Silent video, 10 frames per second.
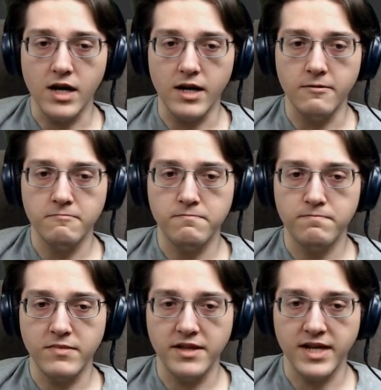Um,
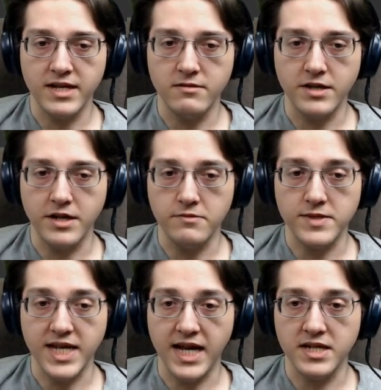and then, you know,
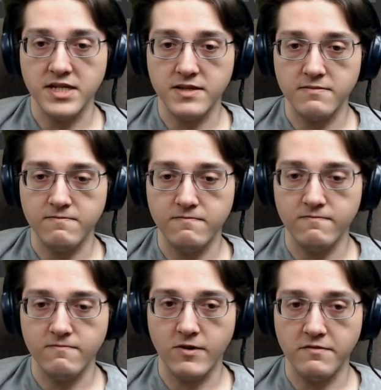sand is,
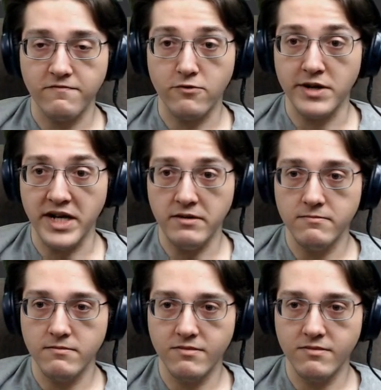well, free.